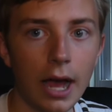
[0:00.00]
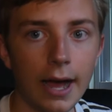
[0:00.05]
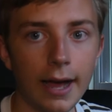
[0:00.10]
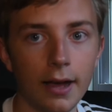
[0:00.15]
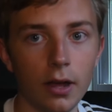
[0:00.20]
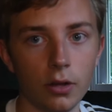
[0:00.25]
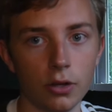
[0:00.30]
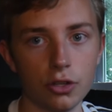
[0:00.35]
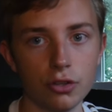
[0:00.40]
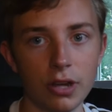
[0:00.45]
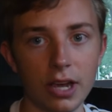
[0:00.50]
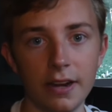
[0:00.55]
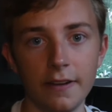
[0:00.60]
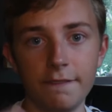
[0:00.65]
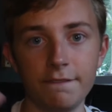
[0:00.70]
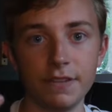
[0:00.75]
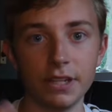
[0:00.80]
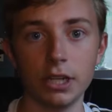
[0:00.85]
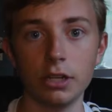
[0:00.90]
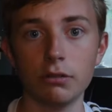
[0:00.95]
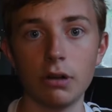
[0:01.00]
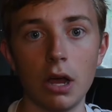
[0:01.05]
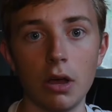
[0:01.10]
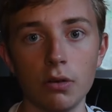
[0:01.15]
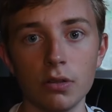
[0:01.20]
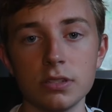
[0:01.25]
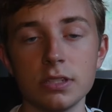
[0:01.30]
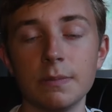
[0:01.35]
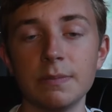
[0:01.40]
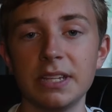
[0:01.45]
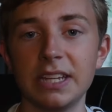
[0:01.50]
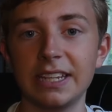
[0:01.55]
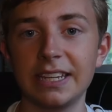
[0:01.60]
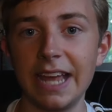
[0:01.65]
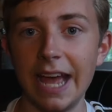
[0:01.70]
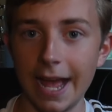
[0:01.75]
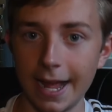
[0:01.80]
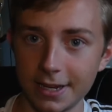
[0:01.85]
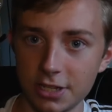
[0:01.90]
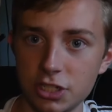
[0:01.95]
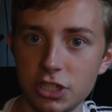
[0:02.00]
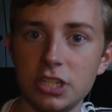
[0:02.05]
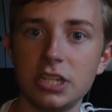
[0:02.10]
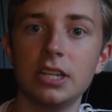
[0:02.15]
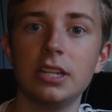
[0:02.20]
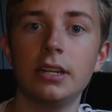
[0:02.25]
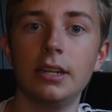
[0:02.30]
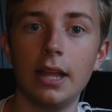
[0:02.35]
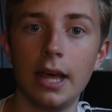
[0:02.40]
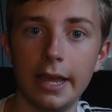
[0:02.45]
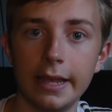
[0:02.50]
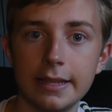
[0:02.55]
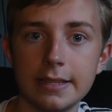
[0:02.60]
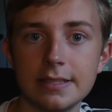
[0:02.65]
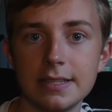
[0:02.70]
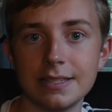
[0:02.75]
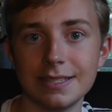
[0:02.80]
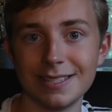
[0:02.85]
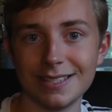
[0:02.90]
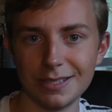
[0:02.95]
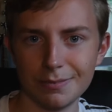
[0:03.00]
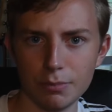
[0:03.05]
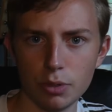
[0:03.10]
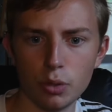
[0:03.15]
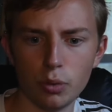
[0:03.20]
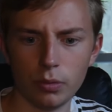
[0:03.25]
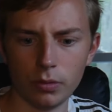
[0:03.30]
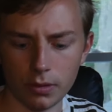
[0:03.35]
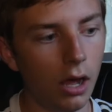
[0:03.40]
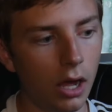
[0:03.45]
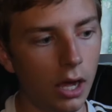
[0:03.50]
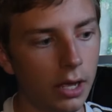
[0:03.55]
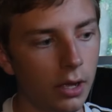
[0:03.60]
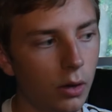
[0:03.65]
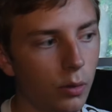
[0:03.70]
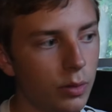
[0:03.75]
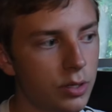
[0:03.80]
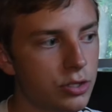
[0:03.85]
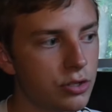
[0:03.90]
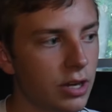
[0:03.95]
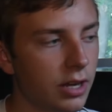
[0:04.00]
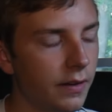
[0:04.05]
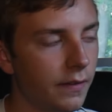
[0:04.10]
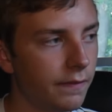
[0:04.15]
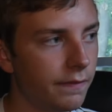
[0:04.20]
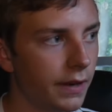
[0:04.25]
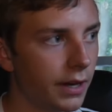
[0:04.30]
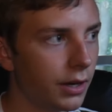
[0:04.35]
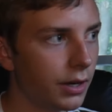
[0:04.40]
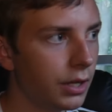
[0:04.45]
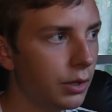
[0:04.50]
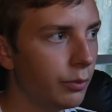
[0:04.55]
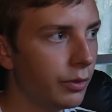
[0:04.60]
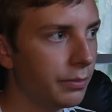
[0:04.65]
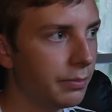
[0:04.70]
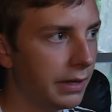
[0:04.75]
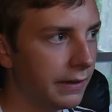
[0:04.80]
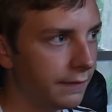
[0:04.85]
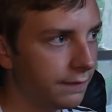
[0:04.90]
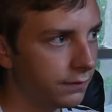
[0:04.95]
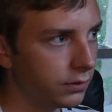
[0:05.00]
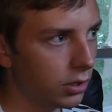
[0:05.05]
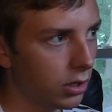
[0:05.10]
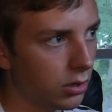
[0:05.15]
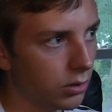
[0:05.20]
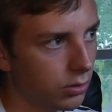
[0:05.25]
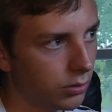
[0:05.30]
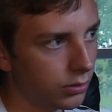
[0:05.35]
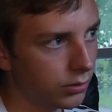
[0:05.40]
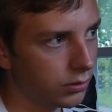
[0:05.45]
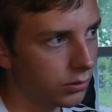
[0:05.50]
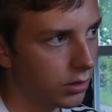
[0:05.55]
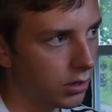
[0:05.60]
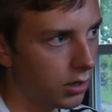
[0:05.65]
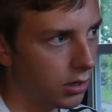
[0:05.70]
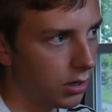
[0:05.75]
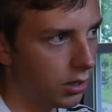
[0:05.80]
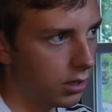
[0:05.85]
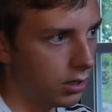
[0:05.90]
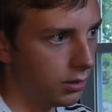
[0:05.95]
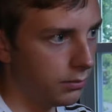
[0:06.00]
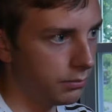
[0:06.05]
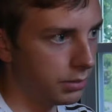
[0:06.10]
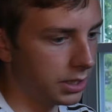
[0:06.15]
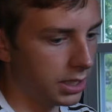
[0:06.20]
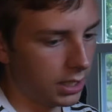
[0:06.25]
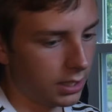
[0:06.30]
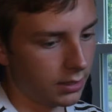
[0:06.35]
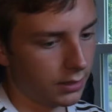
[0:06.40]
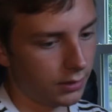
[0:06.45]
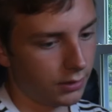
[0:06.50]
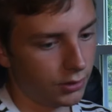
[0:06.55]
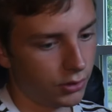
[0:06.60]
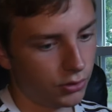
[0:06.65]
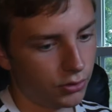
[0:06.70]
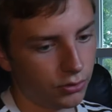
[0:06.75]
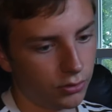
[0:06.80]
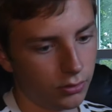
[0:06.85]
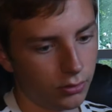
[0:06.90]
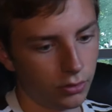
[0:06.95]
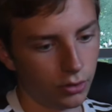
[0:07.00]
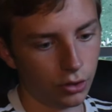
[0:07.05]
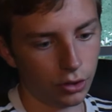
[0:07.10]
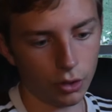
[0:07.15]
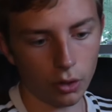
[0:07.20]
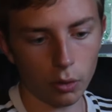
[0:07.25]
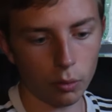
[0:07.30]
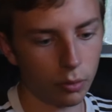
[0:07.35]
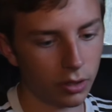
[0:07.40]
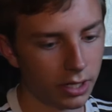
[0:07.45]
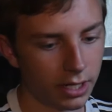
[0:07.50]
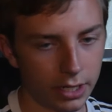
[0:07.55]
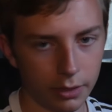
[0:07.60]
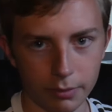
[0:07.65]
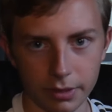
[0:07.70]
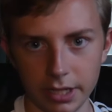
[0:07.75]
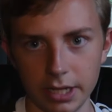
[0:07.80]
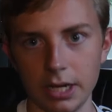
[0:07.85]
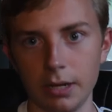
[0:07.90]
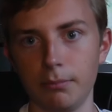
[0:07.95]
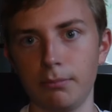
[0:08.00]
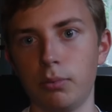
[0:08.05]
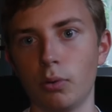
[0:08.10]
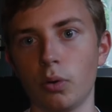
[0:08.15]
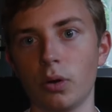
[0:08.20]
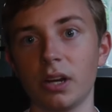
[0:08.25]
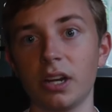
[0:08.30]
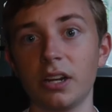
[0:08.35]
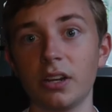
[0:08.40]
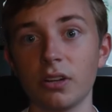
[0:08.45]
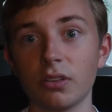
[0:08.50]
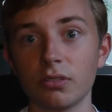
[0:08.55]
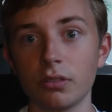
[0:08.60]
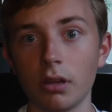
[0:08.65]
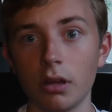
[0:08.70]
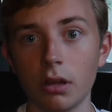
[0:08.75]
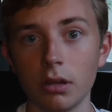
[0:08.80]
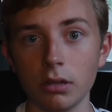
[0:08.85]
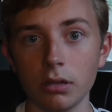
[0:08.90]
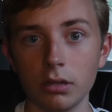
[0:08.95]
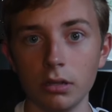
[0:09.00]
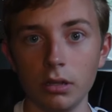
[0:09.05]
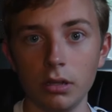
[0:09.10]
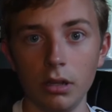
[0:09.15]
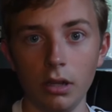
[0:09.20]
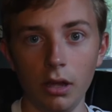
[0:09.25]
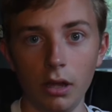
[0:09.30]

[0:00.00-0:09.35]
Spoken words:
I'll try to figure out something catchy and nice and smooth. I always try to vary it with my flows because you don't want anyone getting bored in your song.